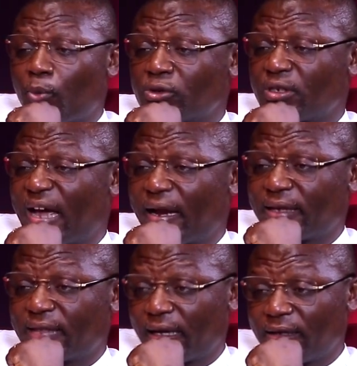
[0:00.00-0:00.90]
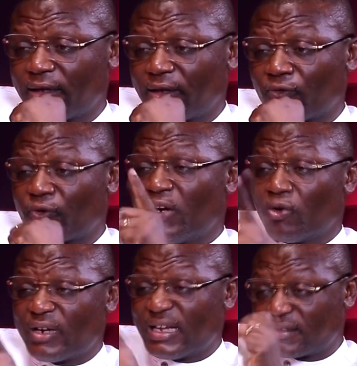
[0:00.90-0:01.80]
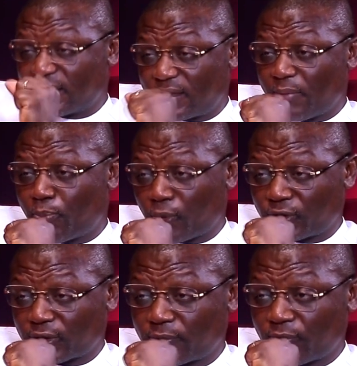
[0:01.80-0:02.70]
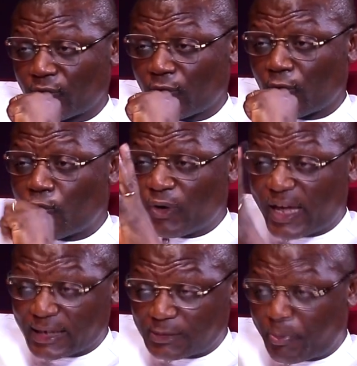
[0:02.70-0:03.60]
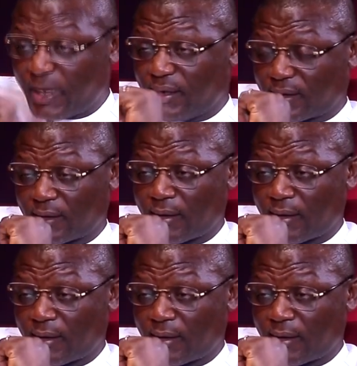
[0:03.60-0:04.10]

a port director for a non-existing port who gets paid